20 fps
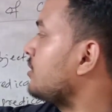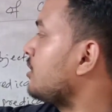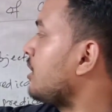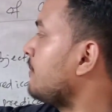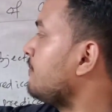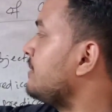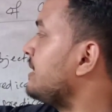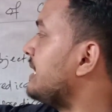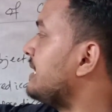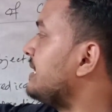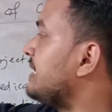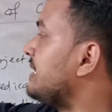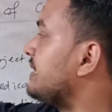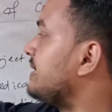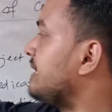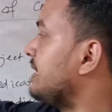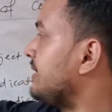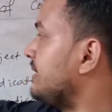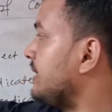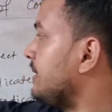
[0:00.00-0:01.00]
subject is
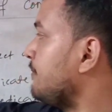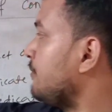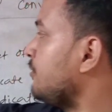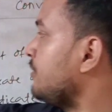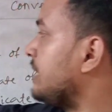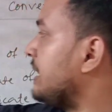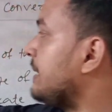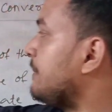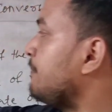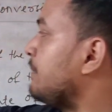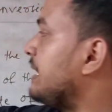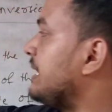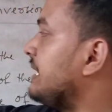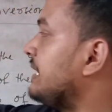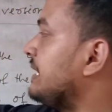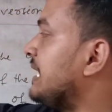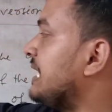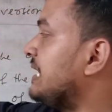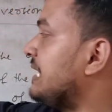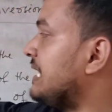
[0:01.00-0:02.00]
distributed,
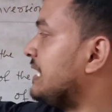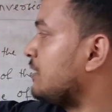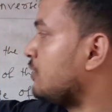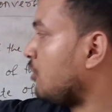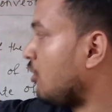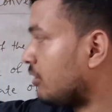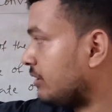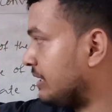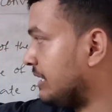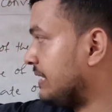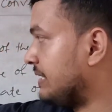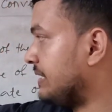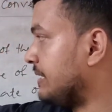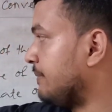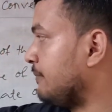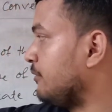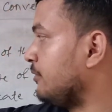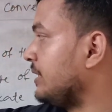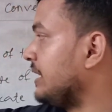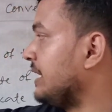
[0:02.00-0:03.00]
predicate is not
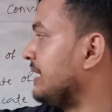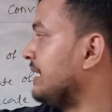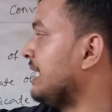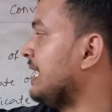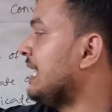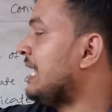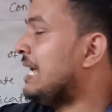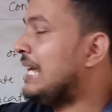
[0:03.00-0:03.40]
distributed.